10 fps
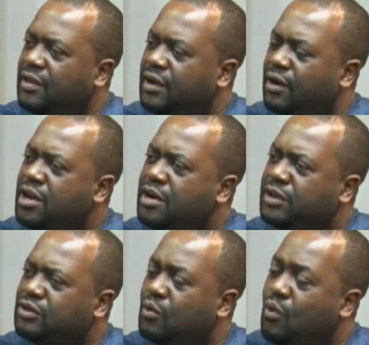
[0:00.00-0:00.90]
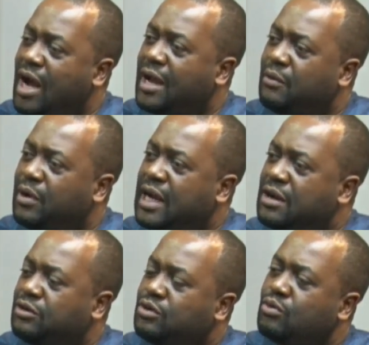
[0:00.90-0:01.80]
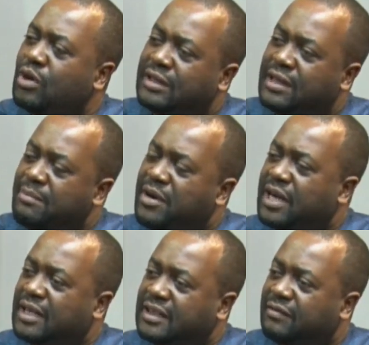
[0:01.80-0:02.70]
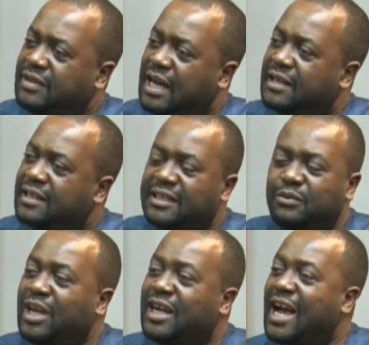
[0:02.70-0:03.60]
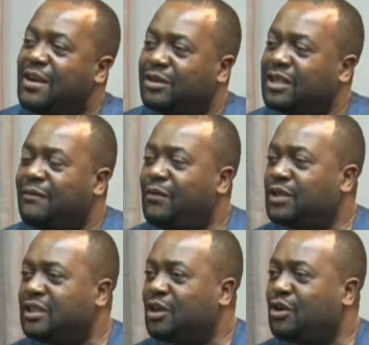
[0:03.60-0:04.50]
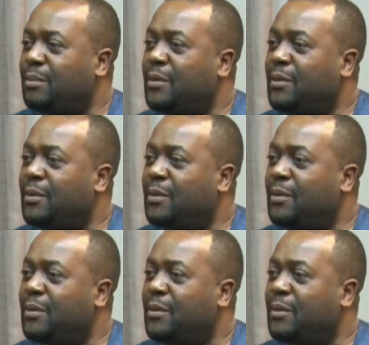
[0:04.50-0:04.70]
The only reason why we cannot do what the Americans have done is we cannot afford it.